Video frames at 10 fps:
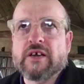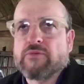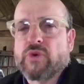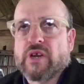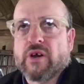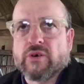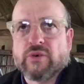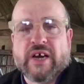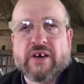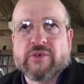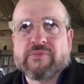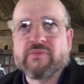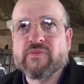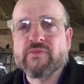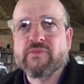we know now that
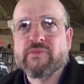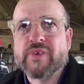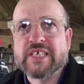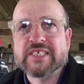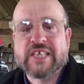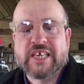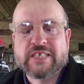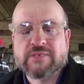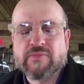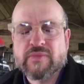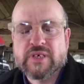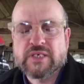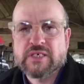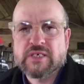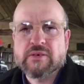listening is
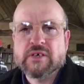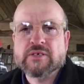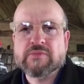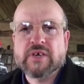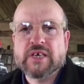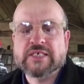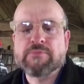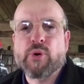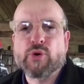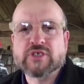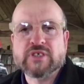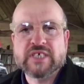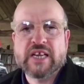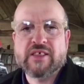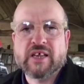as important
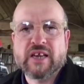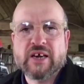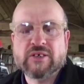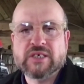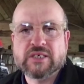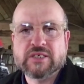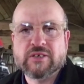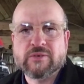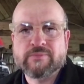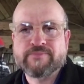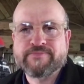as anything nowadays, you know.